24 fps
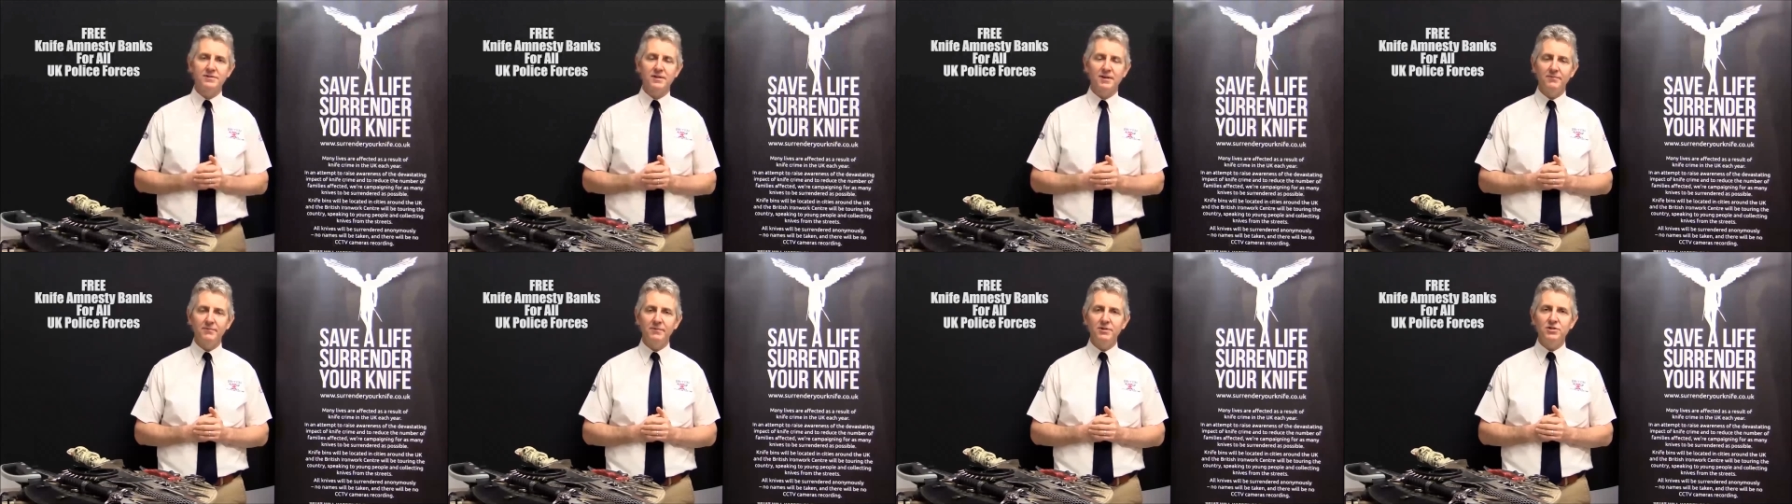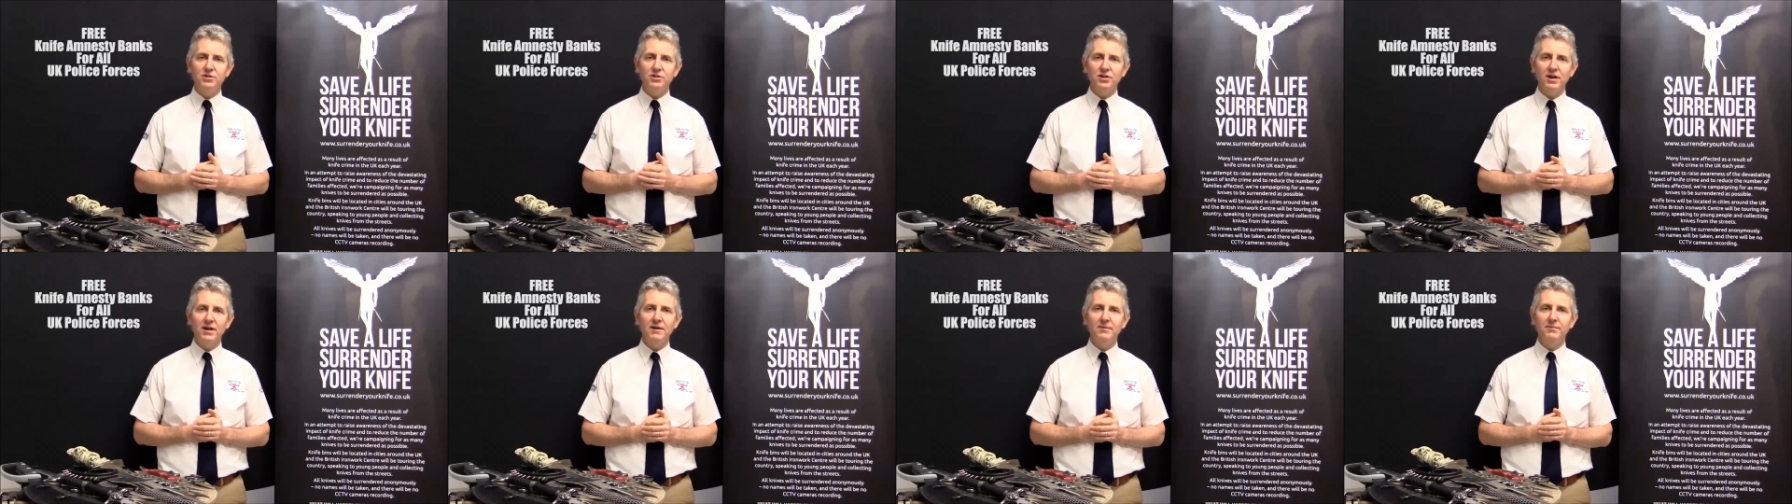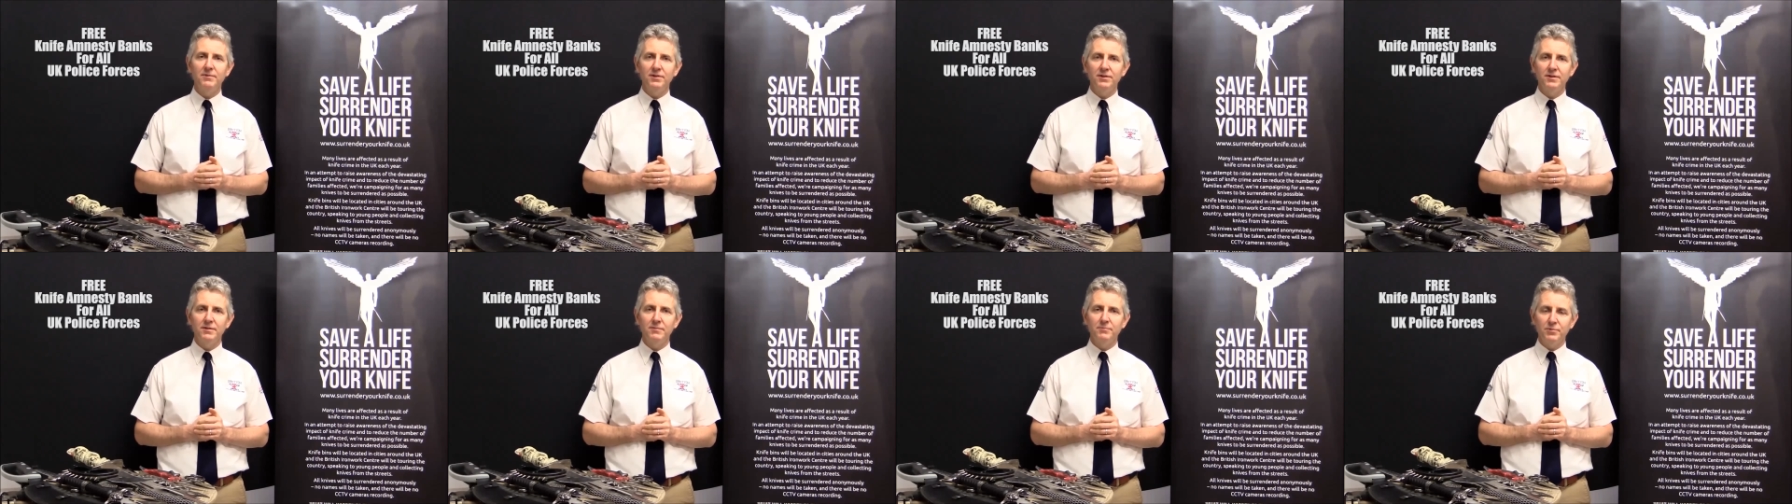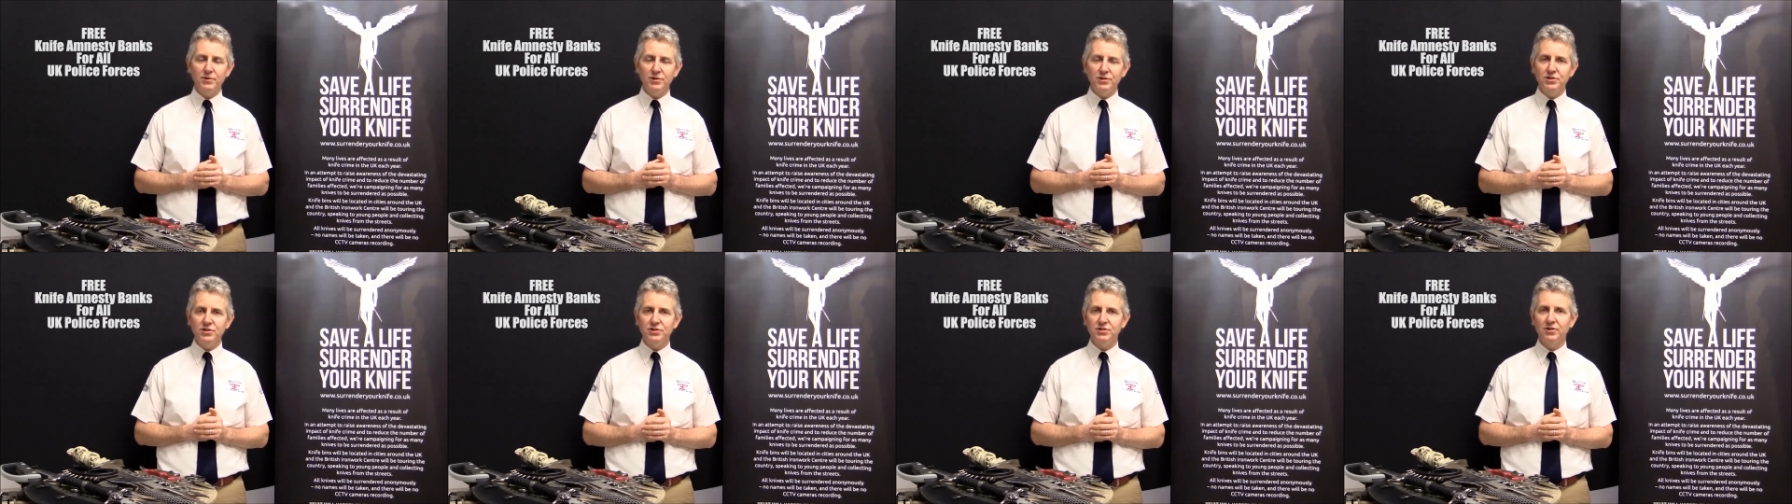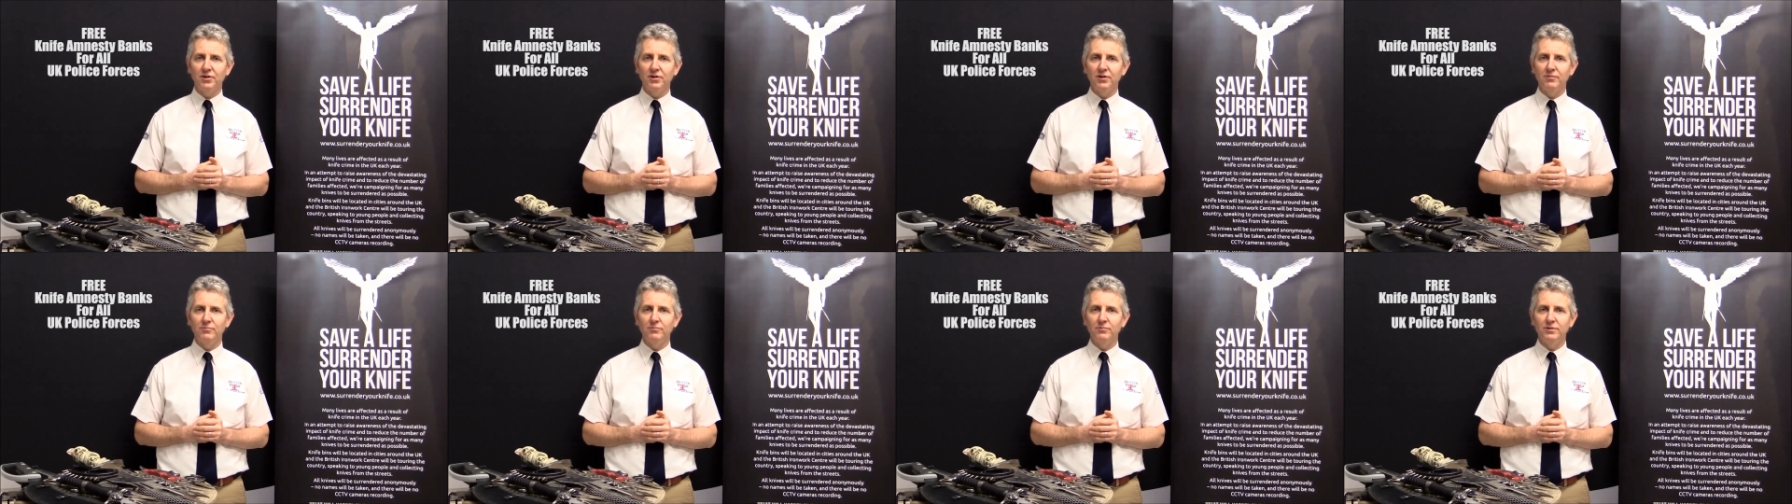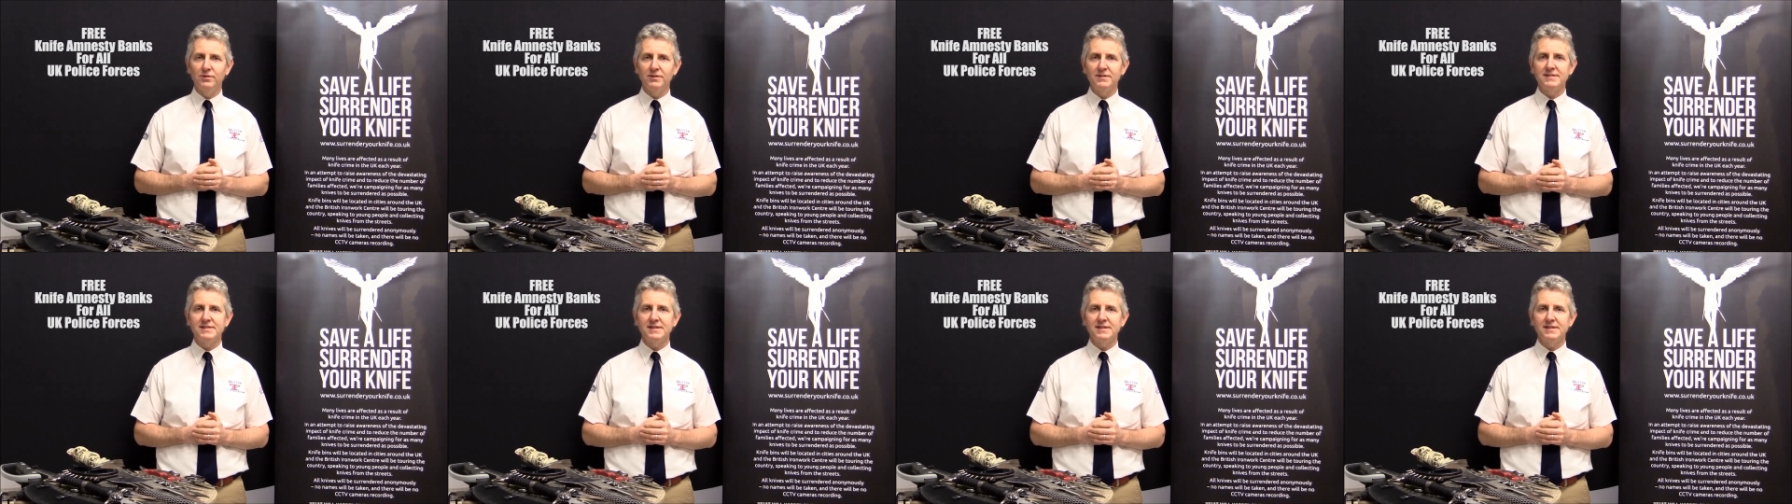I'm the chairman of the British Ironworks